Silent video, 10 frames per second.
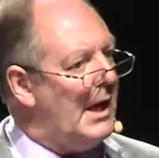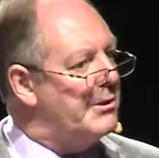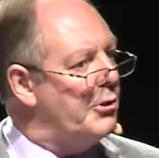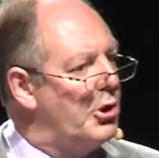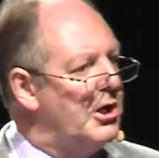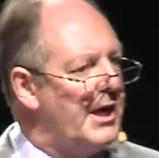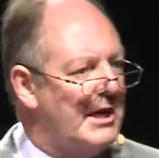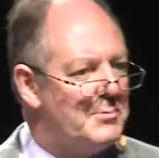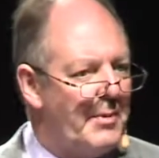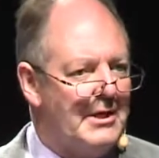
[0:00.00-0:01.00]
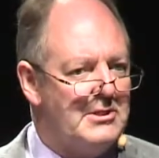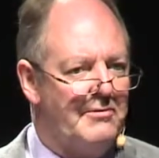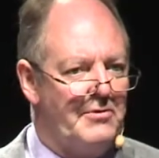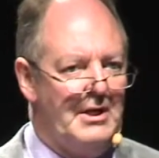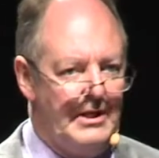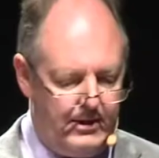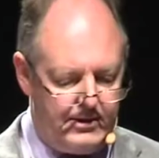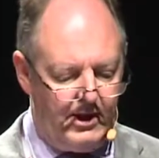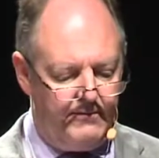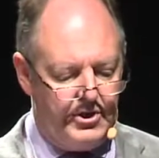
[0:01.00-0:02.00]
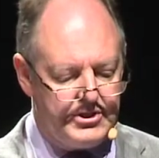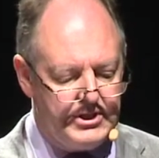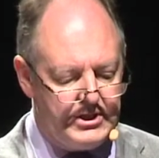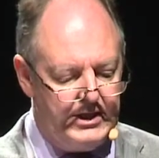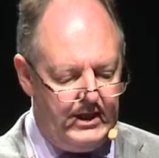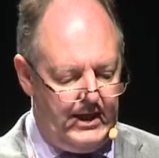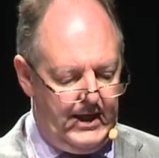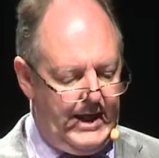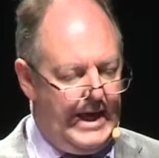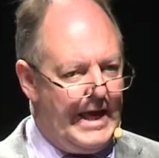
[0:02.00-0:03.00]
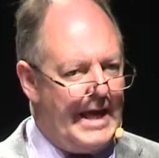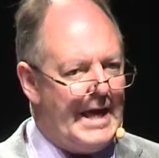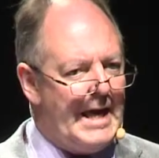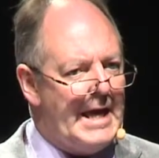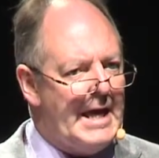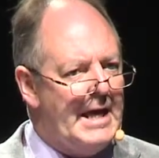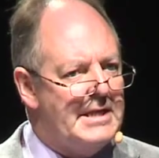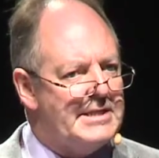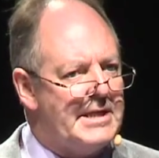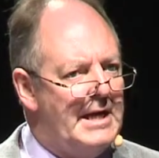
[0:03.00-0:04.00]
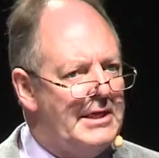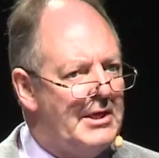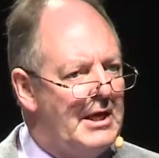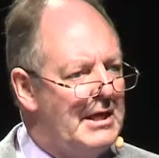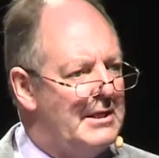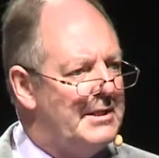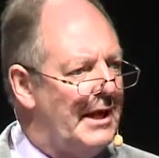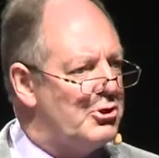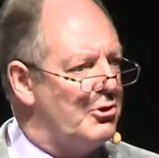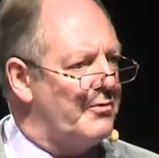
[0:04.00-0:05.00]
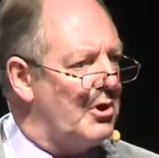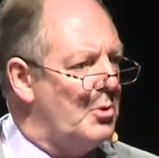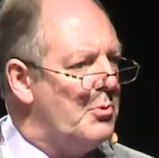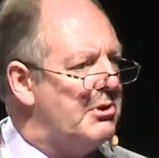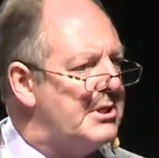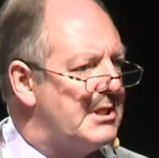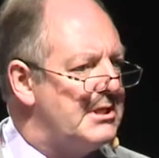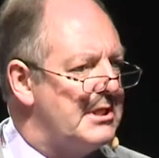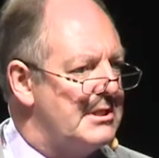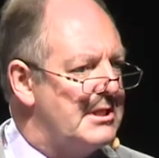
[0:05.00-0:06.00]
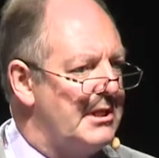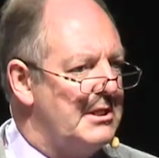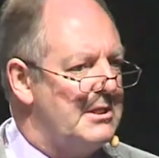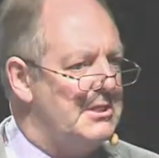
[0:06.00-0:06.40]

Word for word: And the third aspect of the diversity is in the nature of the communities that study